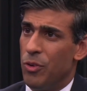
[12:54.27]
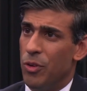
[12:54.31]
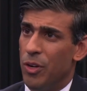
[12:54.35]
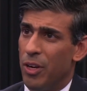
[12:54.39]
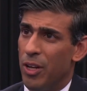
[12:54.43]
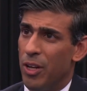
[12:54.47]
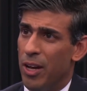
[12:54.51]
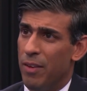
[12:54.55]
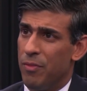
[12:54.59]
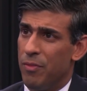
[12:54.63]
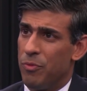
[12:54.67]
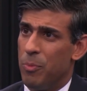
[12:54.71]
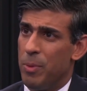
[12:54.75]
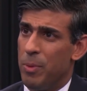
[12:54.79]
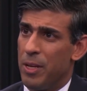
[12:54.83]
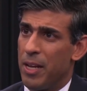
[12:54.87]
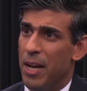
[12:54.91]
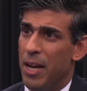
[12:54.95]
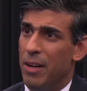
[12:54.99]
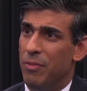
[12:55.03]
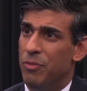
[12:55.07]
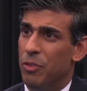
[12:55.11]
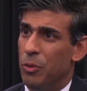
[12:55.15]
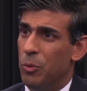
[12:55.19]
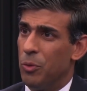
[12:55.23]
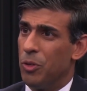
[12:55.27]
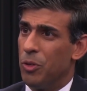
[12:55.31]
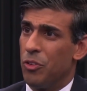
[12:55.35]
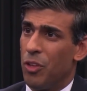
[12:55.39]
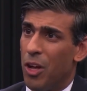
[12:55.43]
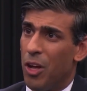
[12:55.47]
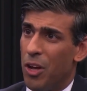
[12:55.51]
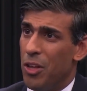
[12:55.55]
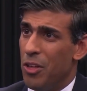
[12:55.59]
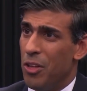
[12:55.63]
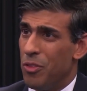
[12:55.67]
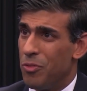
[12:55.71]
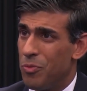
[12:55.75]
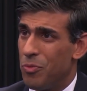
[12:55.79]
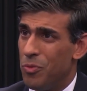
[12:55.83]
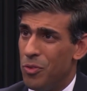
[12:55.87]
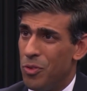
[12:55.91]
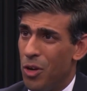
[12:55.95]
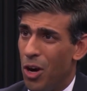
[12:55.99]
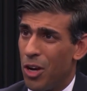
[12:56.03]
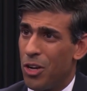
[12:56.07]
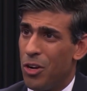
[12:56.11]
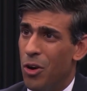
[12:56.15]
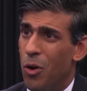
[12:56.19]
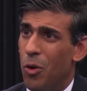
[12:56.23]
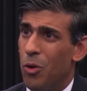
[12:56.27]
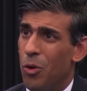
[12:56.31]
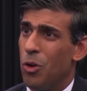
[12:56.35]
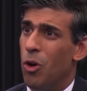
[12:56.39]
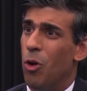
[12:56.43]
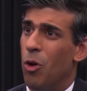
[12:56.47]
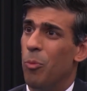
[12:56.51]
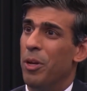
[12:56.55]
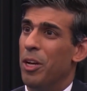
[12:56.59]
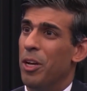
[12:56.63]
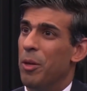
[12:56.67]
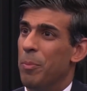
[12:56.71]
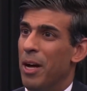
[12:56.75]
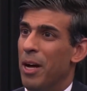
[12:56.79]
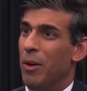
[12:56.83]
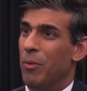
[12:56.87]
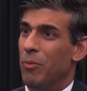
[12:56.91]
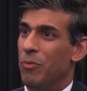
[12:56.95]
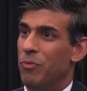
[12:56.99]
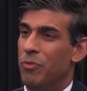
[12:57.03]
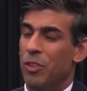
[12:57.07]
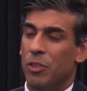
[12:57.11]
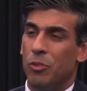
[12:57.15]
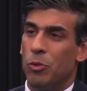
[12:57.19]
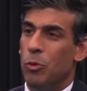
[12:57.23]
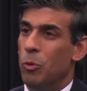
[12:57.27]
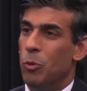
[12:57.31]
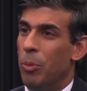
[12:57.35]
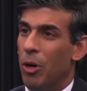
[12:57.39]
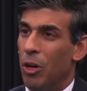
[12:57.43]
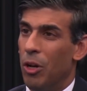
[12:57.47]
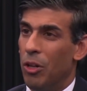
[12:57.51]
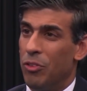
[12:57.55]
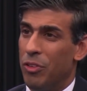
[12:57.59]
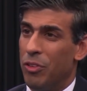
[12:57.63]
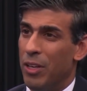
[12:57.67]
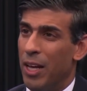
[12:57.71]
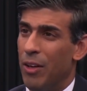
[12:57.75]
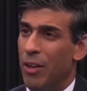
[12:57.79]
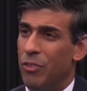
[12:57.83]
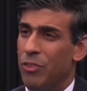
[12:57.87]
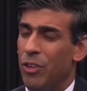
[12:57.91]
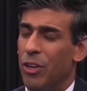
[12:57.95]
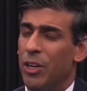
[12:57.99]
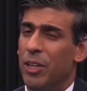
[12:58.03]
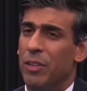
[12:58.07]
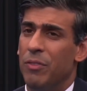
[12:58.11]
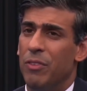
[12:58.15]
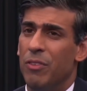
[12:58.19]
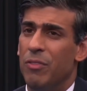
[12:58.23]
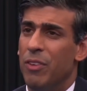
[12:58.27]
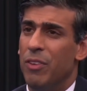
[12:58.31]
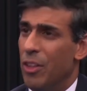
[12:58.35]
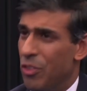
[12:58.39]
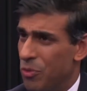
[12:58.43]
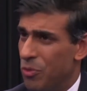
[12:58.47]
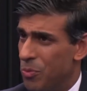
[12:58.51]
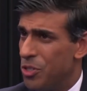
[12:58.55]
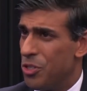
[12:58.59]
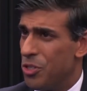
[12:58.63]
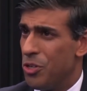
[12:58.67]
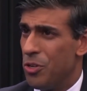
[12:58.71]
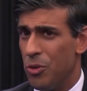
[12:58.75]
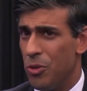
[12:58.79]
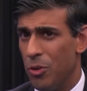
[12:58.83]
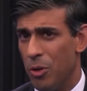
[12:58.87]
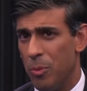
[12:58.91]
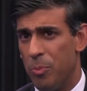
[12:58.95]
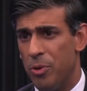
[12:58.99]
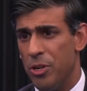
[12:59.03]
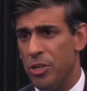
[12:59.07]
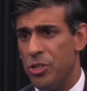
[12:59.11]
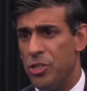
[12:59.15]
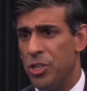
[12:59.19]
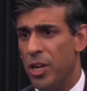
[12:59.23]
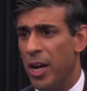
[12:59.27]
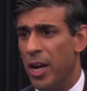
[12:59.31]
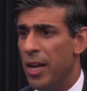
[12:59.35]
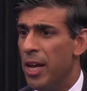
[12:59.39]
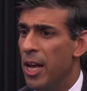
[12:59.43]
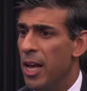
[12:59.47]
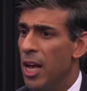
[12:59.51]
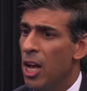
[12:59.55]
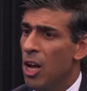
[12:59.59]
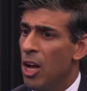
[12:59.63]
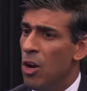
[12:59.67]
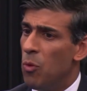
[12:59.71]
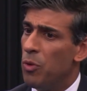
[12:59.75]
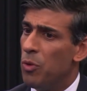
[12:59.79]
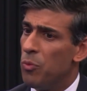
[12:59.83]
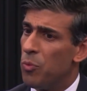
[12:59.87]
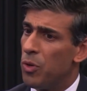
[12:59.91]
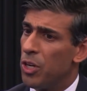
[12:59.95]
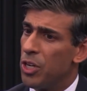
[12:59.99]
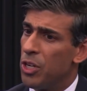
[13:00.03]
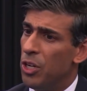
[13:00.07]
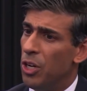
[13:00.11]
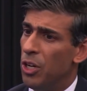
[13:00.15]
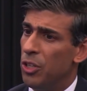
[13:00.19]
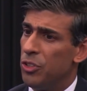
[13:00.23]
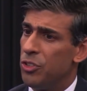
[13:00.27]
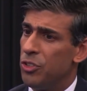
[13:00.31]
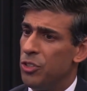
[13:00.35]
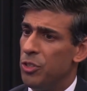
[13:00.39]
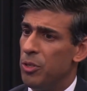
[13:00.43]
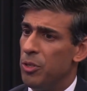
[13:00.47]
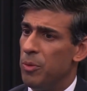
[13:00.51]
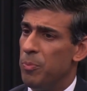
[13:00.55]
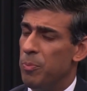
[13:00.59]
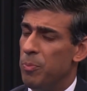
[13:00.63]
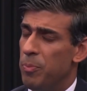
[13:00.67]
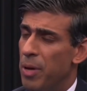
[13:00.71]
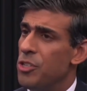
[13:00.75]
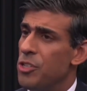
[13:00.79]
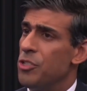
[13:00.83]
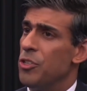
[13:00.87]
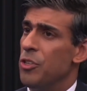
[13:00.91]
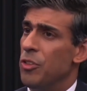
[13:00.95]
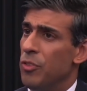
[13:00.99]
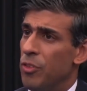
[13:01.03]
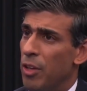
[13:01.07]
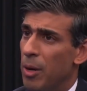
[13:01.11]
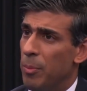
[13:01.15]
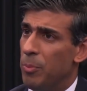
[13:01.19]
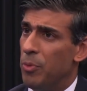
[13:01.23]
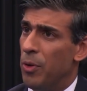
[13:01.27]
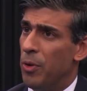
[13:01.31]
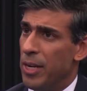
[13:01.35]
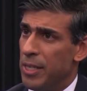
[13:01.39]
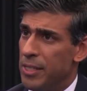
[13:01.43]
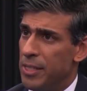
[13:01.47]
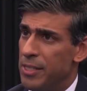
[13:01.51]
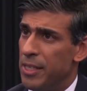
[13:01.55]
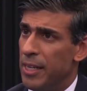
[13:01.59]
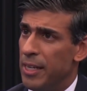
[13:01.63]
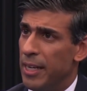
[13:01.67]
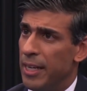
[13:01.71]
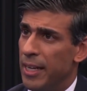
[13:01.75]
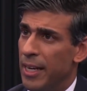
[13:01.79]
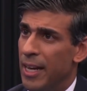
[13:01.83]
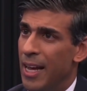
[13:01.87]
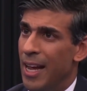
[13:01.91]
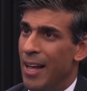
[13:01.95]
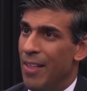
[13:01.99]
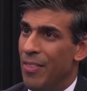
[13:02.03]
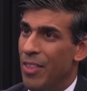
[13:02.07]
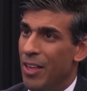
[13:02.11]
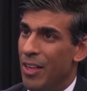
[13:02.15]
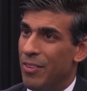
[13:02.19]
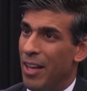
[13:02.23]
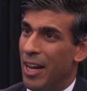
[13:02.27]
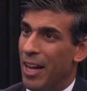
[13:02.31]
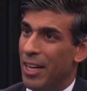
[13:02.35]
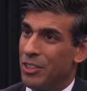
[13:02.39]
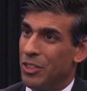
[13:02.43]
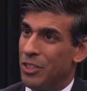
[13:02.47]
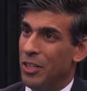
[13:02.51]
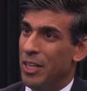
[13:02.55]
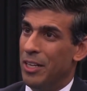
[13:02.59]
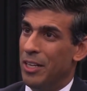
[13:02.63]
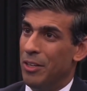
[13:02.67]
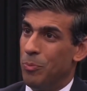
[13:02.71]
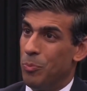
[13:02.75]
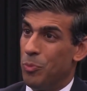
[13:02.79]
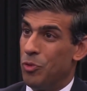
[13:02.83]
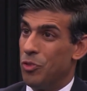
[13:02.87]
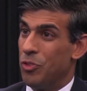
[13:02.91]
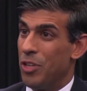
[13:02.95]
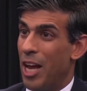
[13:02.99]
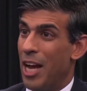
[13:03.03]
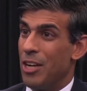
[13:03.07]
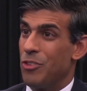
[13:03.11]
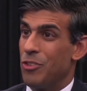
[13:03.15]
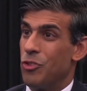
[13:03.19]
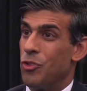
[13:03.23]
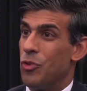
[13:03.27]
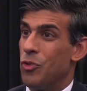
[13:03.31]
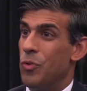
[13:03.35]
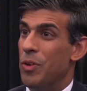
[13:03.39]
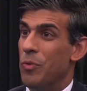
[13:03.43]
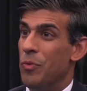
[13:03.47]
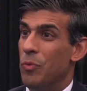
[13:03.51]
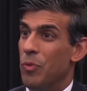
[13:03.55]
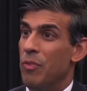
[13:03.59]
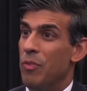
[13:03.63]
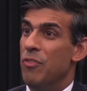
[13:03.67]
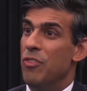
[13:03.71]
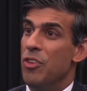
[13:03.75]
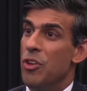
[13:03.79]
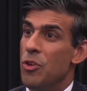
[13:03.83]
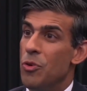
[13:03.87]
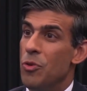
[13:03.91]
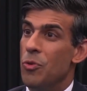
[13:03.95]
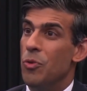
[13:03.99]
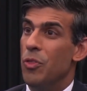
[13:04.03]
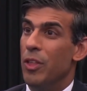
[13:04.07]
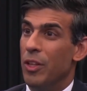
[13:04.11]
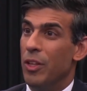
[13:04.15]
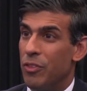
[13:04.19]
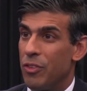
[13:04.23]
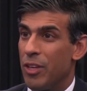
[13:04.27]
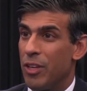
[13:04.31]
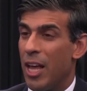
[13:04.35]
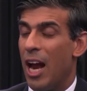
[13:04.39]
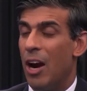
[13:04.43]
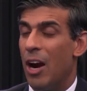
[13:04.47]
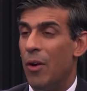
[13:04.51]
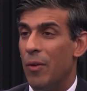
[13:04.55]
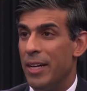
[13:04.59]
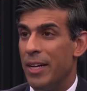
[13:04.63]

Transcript: Andrew, and I have to be careful because I can't comment about fiscal policy outside of events, which you'll appreciate. With regard to pensions uprating, there's actually a statutory review that's